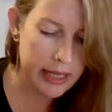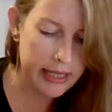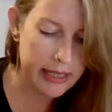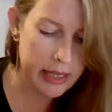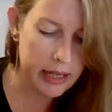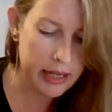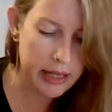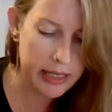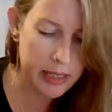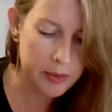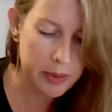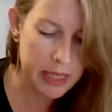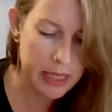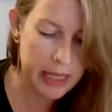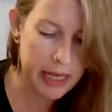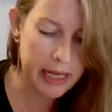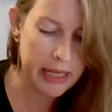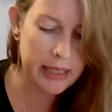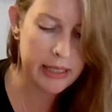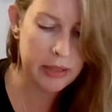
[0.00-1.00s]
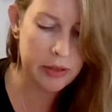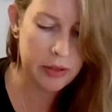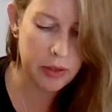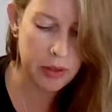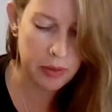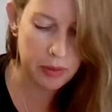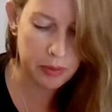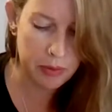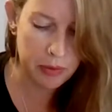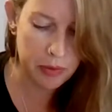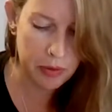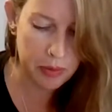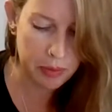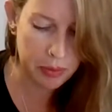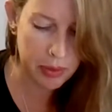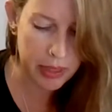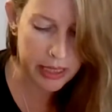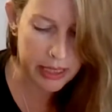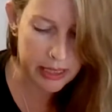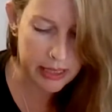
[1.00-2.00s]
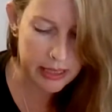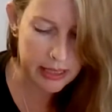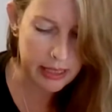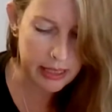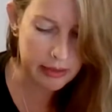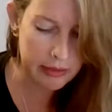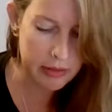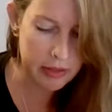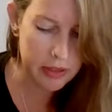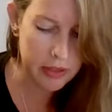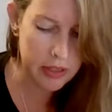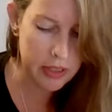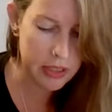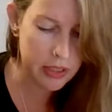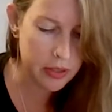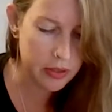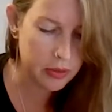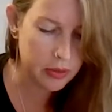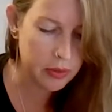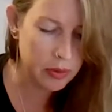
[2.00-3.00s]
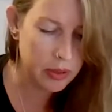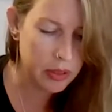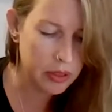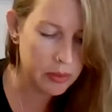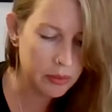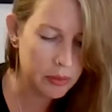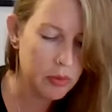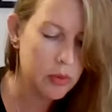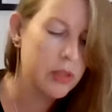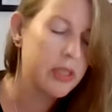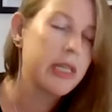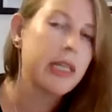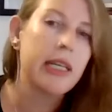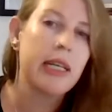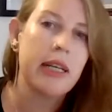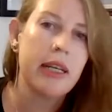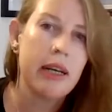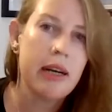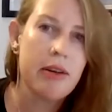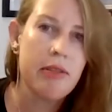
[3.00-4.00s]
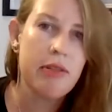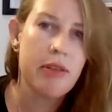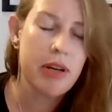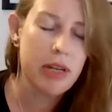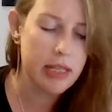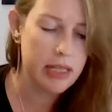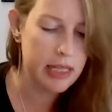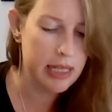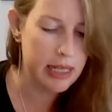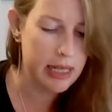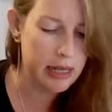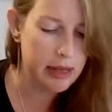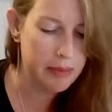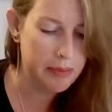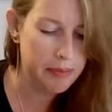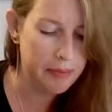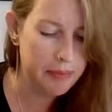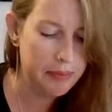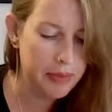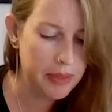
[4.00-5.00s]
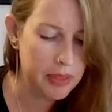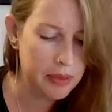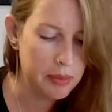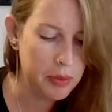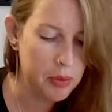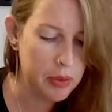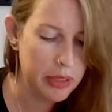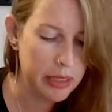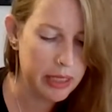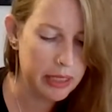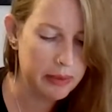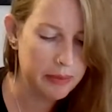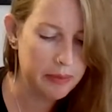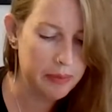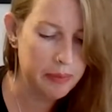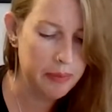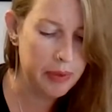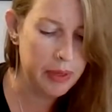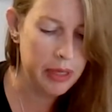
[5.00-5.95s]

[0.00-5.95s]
It's high-speed Ektachrome for a print delivered to you, brought in at 9.30am this morning.